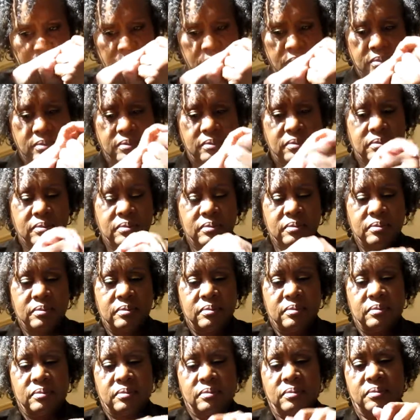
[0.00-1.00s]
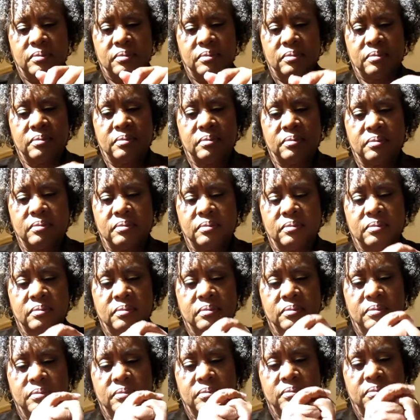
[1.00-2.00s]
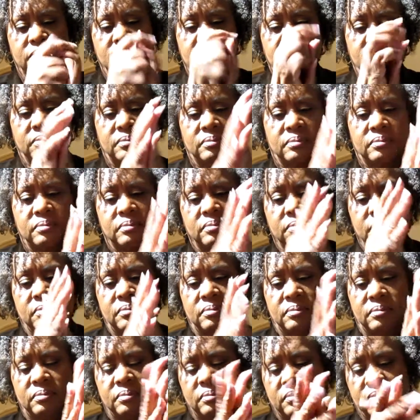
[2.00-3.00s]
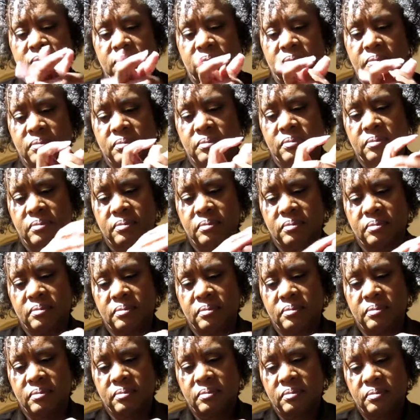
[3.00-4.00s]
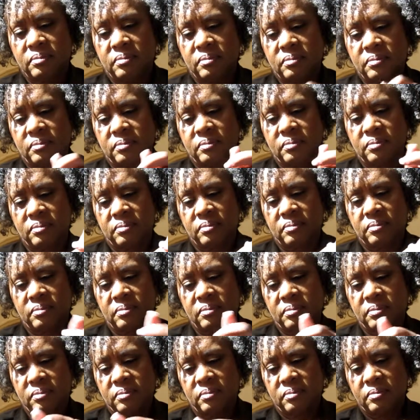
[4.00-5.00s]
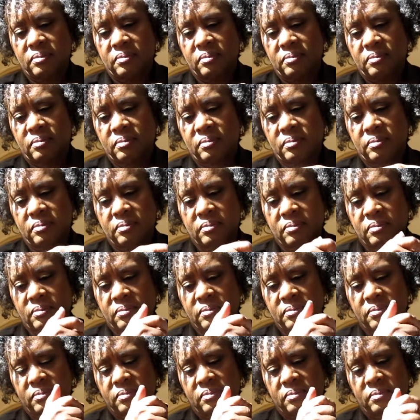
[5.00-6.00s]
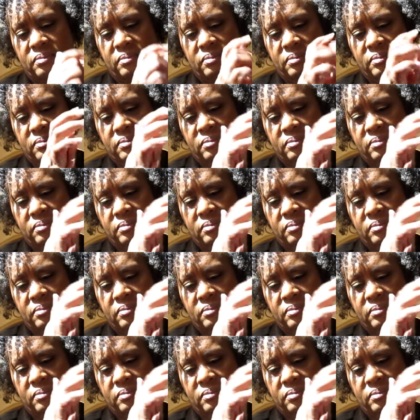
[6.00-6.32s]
Nothing is said.